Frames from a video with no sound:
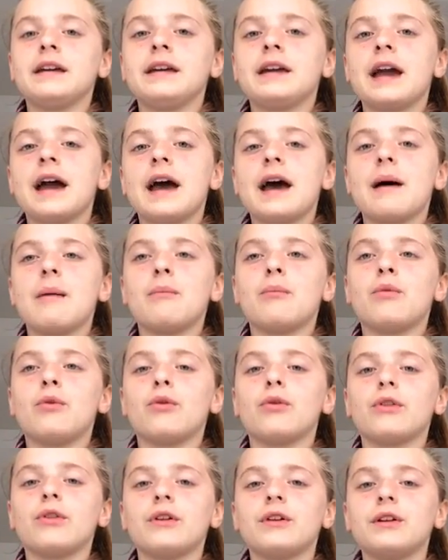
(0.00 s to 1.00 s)
get
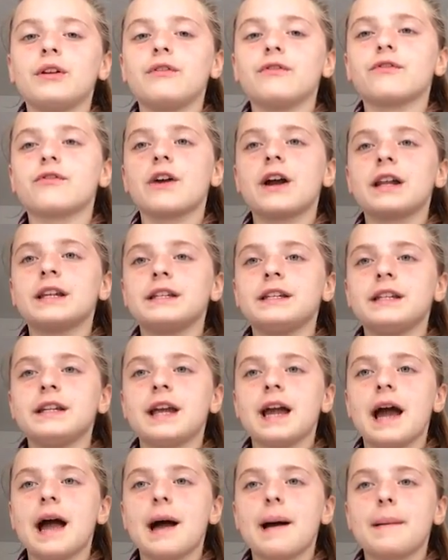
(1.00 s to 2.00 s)
more than a friend
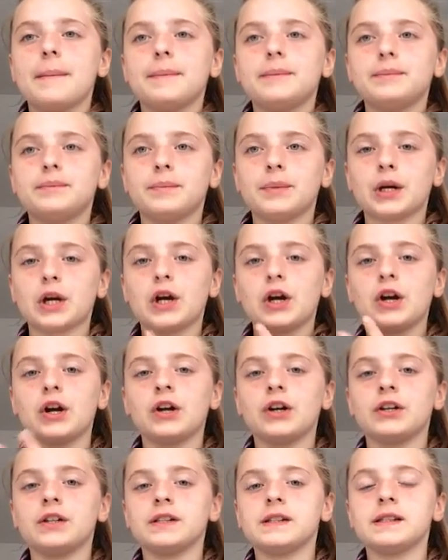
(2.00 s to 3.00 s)
yet,
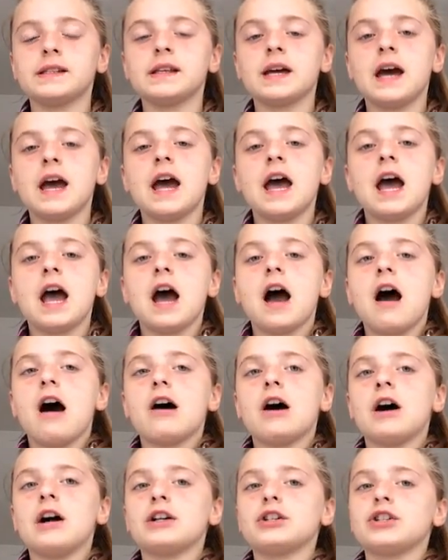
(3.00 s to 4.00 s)
because
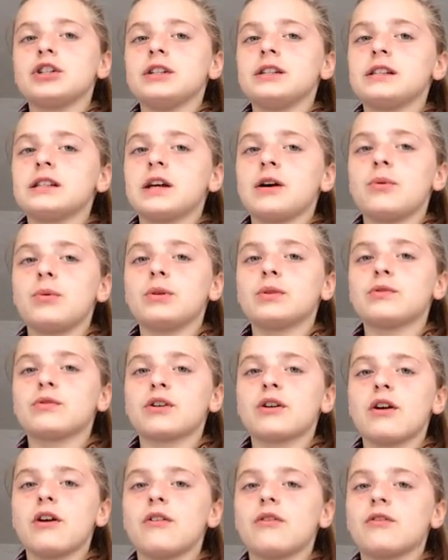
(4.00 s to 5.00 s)
she still was
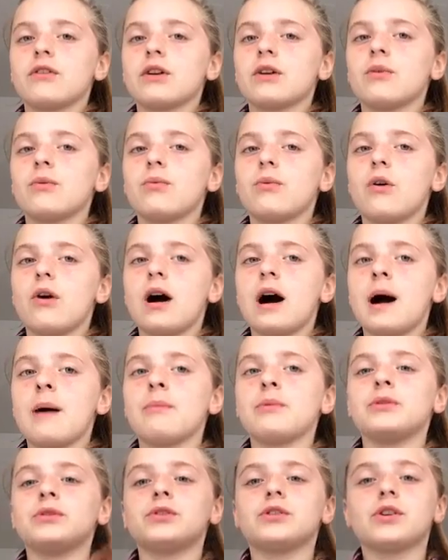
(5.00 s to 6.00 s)
recovering of what
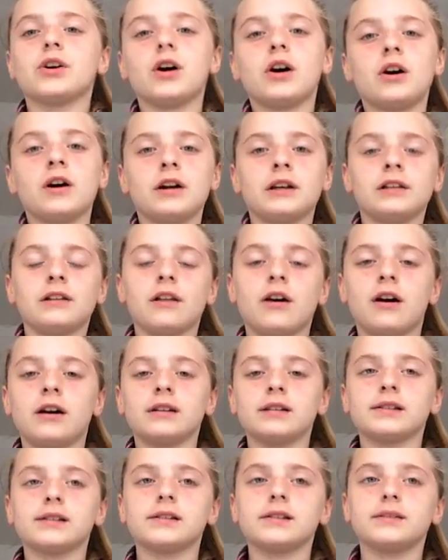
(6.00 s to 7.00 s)
happened to her in
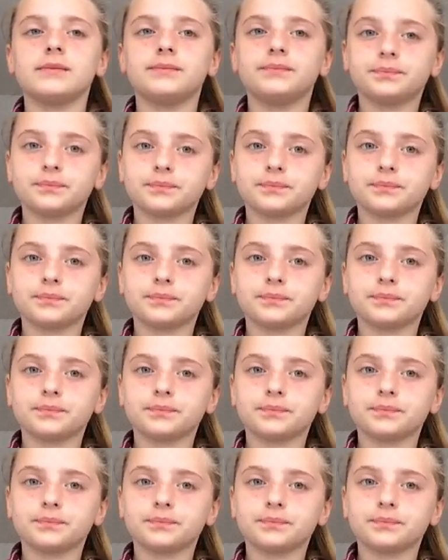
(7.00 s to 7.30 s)
last